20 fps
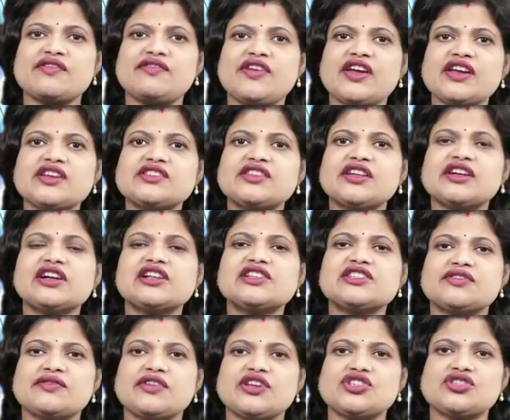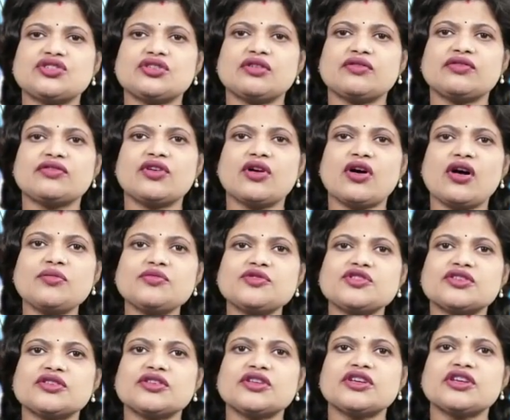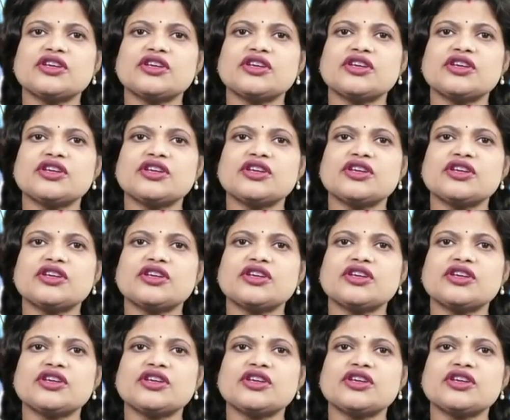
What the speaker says: affects the cultivation of crops.